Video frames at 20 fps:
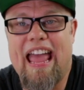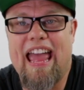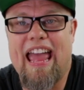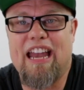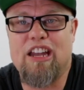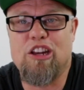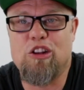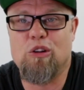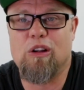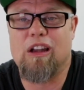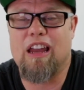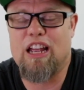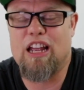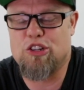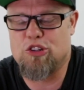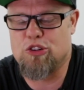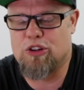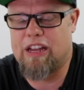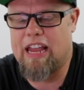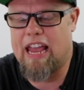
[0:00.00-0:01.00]
and
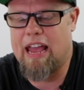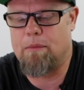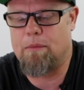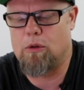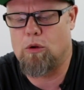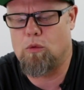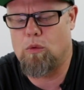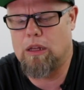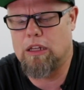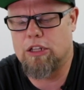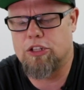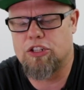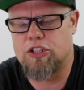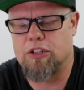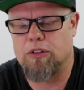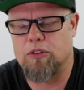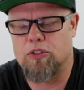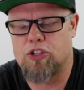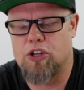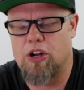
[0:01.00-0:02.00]
utilize your camera while it's
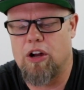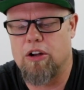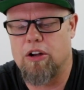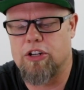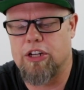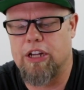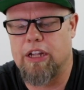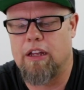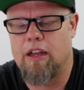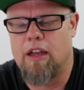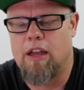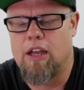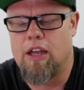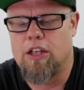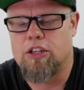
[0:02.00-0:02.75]
still charging.